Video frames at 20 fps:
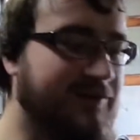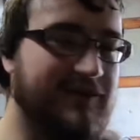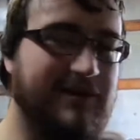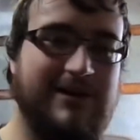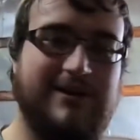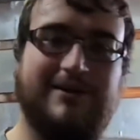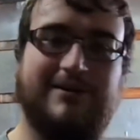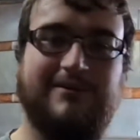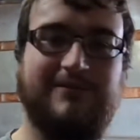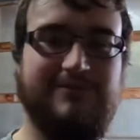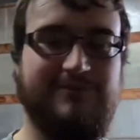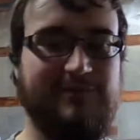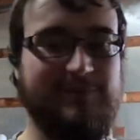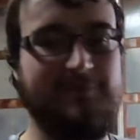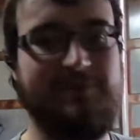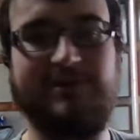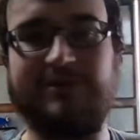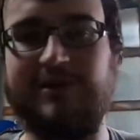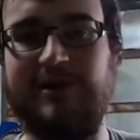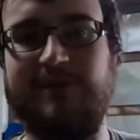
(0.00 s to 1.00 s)
I'll flip
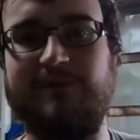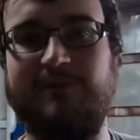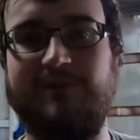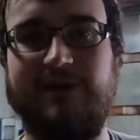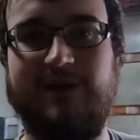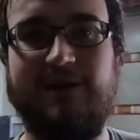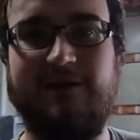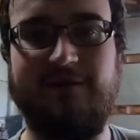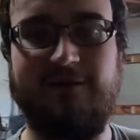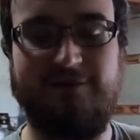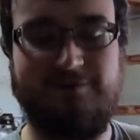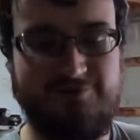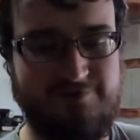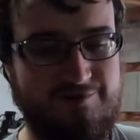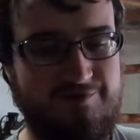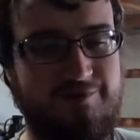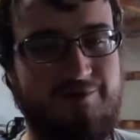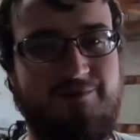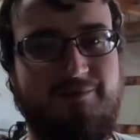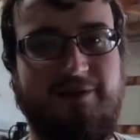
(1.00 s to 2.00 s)
the camera around and I'll show
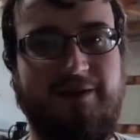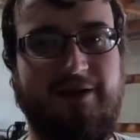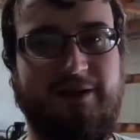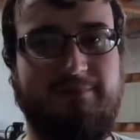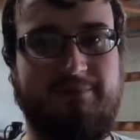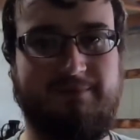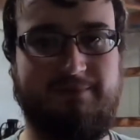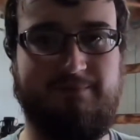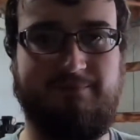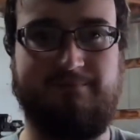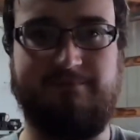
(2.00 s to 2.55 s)
you what happened.